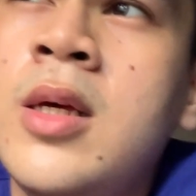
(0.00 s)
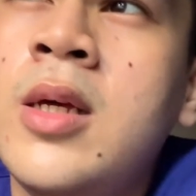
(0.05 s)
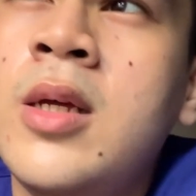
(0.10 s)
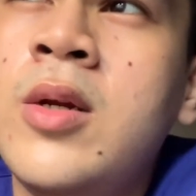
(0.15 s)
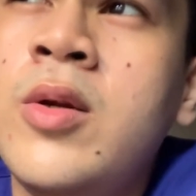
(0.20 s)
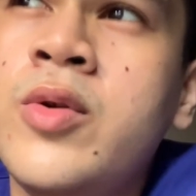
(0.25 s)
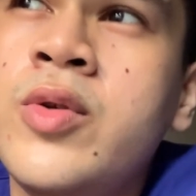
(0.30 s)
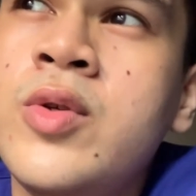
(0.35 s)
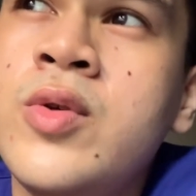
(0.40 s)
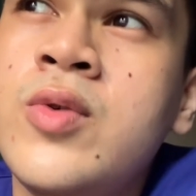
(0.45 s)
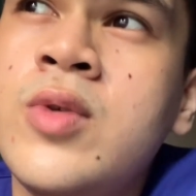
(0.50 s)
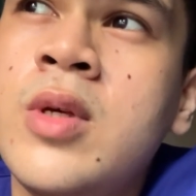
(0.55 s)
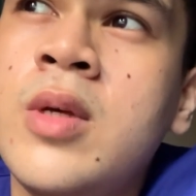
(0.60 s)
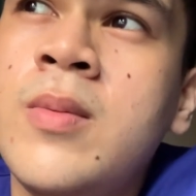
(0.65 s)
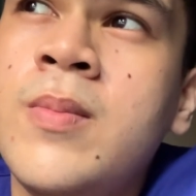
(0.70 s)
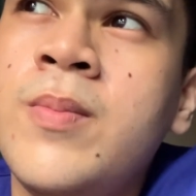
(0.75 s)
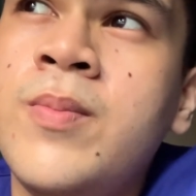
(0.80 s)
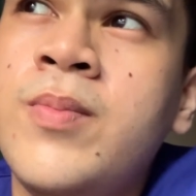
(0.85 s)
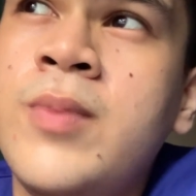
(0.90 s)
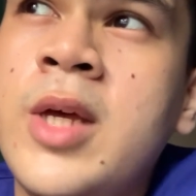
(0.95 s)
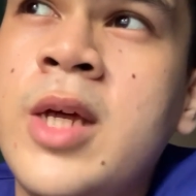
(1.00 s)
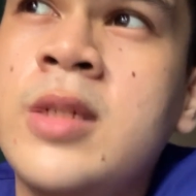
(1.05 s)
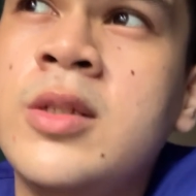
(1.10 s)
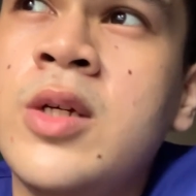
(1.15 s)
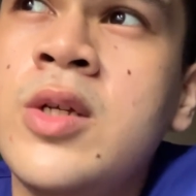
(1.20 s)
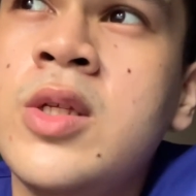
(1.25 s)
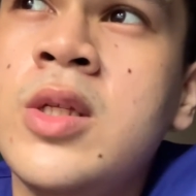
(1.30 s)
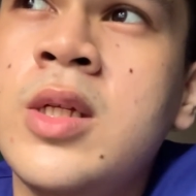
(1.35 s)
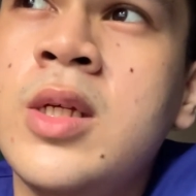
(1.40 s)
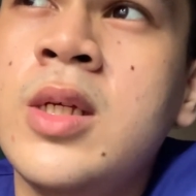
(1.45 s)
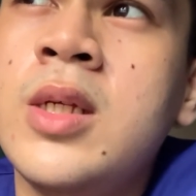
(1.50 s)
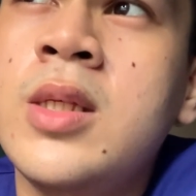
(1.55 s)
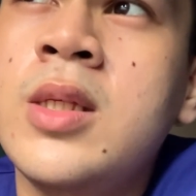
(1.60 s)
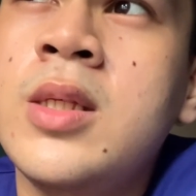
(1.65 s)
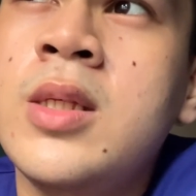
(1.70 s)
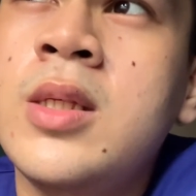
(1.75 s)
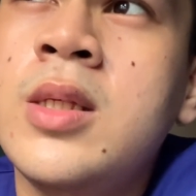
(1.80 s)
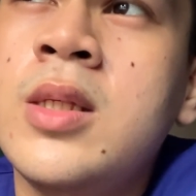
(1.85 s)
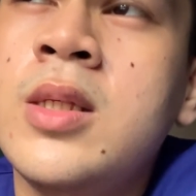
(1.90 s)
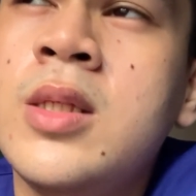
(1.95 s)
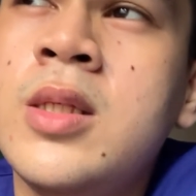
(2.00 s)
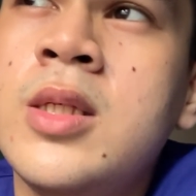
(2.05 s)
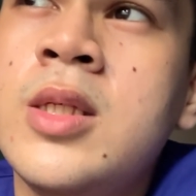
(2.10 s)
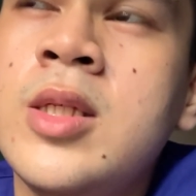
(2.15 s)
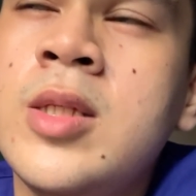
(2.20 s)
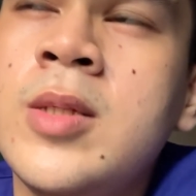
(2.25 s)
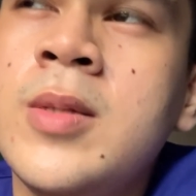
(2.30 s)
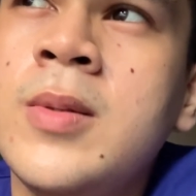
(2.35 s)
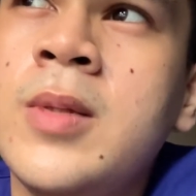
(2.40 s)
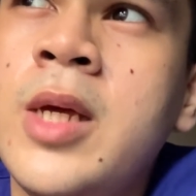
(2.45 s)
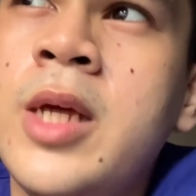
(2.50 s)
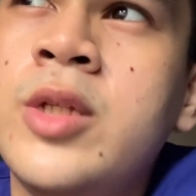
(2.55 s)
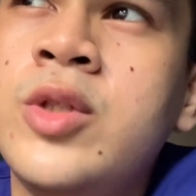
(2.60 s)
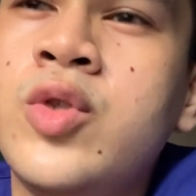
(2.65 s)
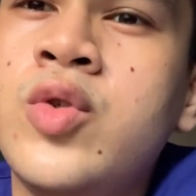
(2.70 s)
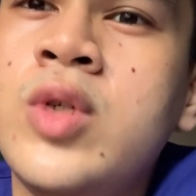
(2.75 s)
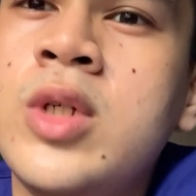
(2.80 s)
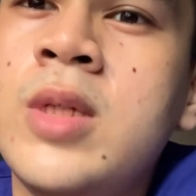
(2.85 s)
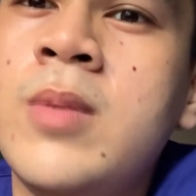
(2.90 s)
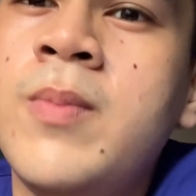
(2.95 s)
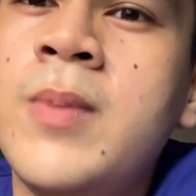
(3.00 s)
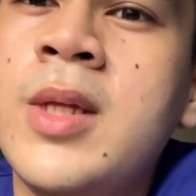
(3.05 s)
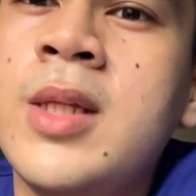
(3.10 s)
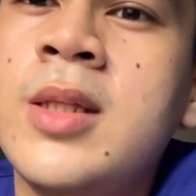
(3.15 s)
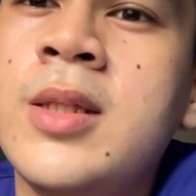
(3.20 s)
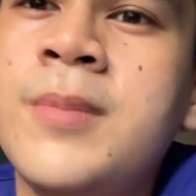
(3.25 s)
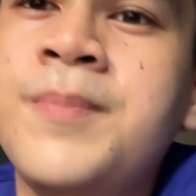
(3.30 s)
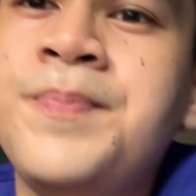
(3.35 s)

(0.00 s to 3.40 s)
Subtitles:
and also some diagnostics and treatment.